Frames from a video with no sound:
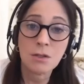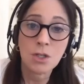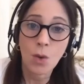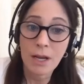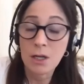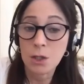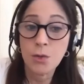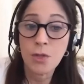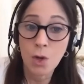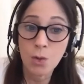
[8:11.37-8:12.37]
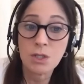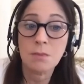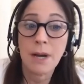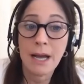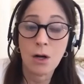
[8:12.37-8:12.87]
So I include those in
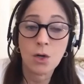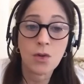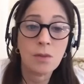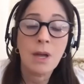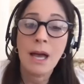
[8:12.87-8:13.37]
my algorithm,